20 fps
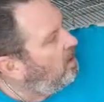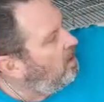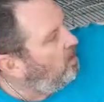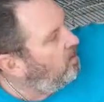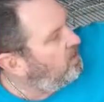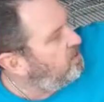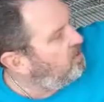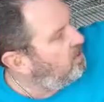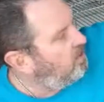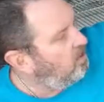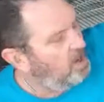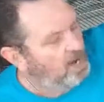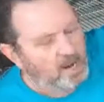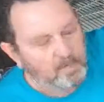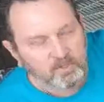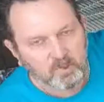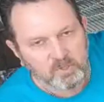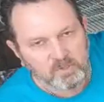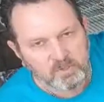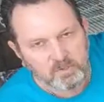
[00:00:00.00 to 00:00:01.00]
With your
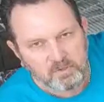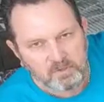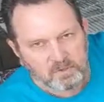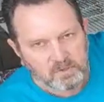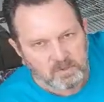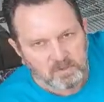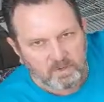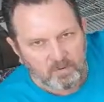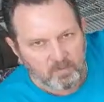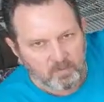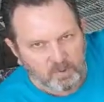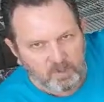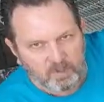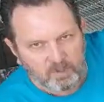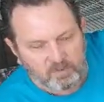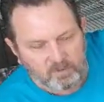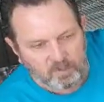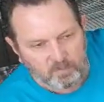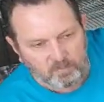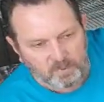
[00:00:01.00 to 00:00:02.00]
apple juice you can put a
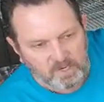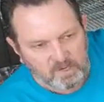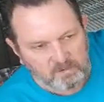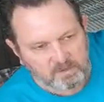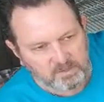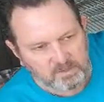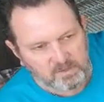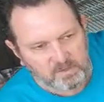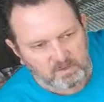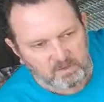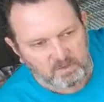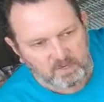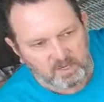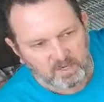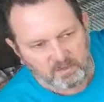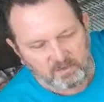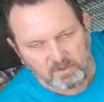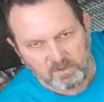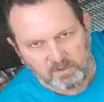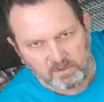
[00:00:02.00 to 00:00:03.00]
little brown sugar in
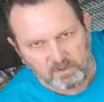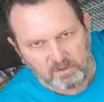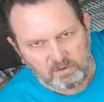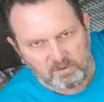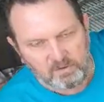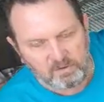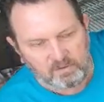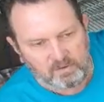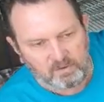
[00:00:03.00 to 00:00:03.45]
it too.